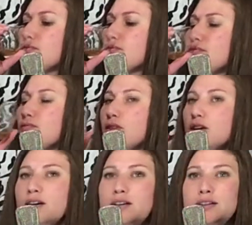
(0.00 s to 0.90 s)

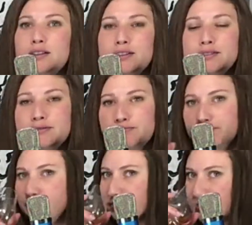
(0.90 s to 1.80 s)

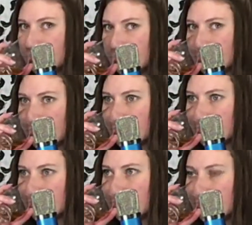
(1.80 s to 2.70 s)

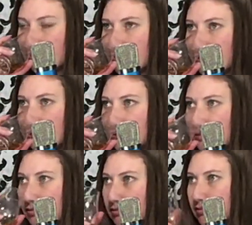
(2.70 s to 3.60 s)

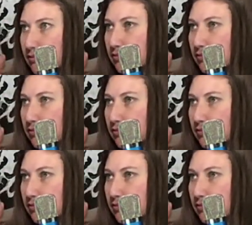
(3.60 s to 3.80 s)
(silent)